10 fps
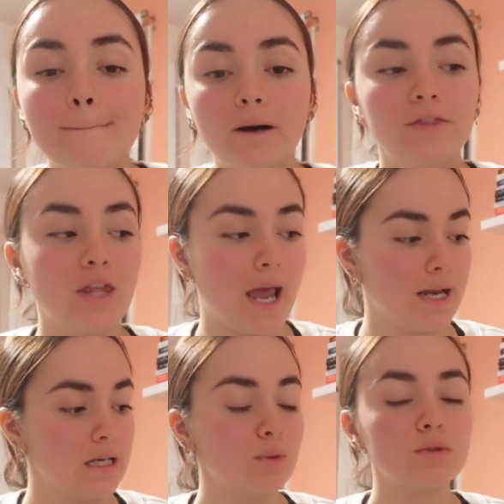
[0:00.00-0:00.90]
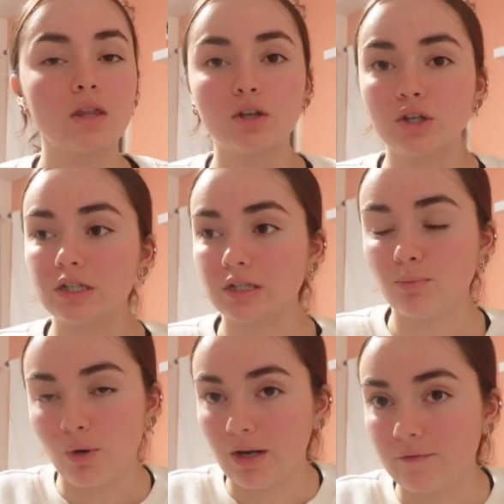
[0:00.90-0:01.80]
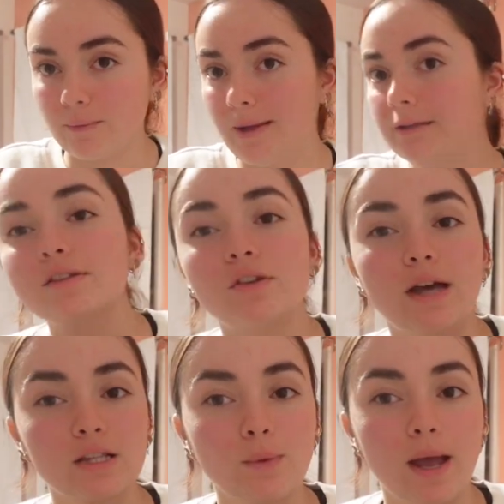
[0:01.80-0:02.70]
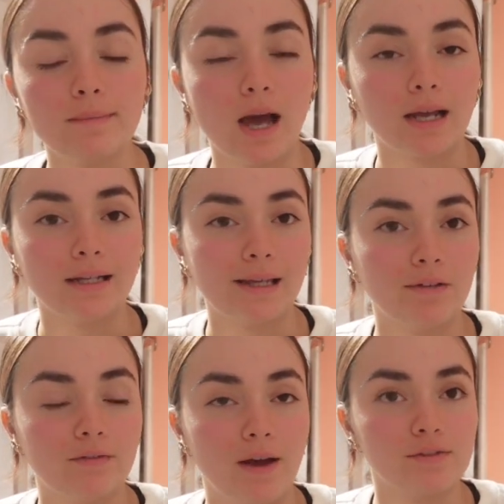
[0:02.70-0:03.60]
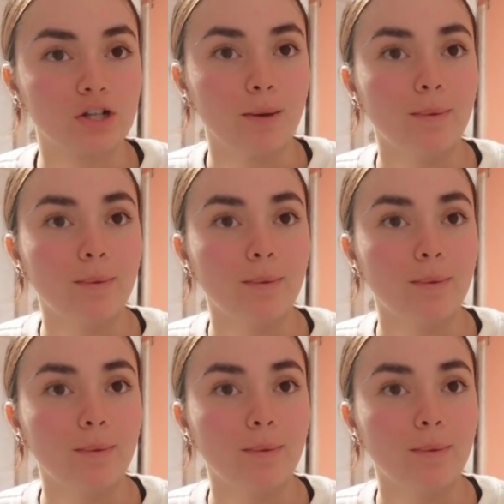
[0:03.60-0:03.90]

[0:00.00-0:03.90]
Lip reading: but the ending was a little disappointing for me, so that's why I'm not going to give it a 5-star,